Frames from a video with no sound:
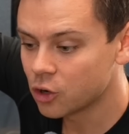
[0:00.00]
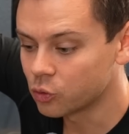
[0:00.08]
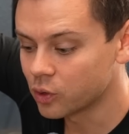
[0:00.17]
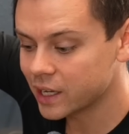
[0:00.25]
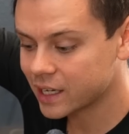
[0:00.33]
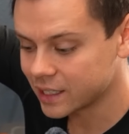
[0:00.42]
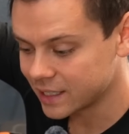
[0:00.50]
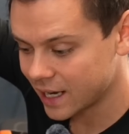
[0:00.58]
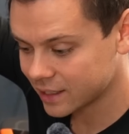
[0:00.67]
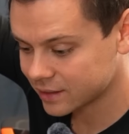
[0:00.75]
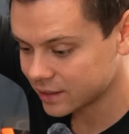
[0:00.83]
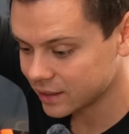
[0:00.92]

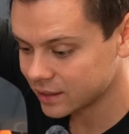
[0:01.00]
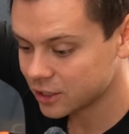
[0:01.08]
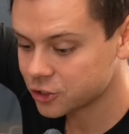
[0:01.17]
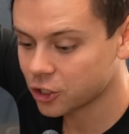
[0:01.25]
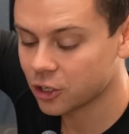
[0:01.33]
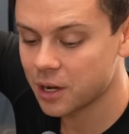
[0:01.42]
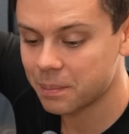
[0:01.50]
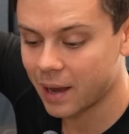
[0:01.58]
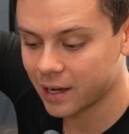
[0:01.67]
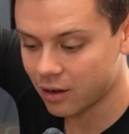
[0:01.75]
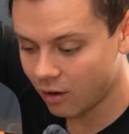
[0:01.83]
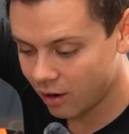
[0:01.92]
reconnect it, turn it
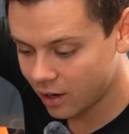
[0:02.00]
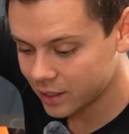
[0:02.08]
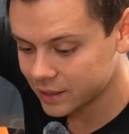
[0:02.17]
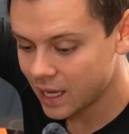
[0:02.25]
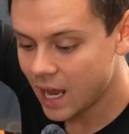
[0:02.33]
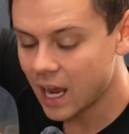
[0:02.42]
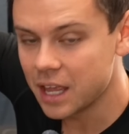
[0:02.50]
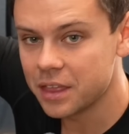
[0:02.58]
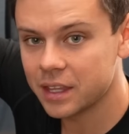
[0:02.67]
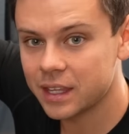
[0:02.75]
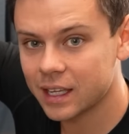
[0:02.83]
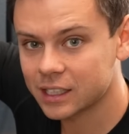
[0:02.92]
back on, and
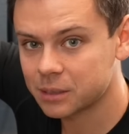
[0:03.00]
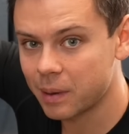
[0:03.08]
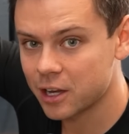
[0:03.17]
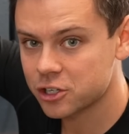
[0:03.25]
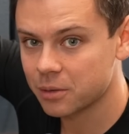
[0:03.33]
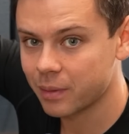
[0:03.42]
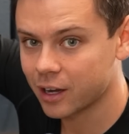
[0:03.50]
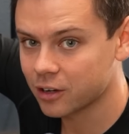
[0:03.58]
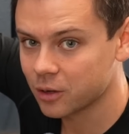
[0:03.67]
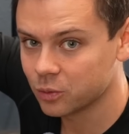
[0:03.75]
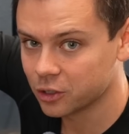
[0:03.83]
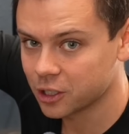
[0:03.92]
then the expansion
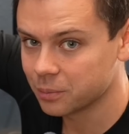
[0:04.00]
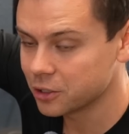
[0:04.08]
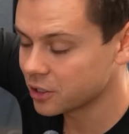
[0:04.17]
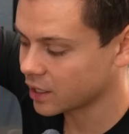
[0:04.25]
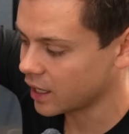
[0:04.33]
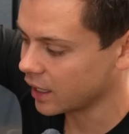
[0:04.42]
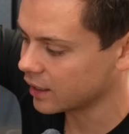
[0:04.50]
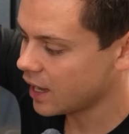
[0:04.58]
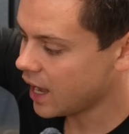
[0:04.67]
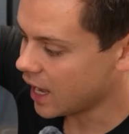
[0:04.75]
battery will communicate.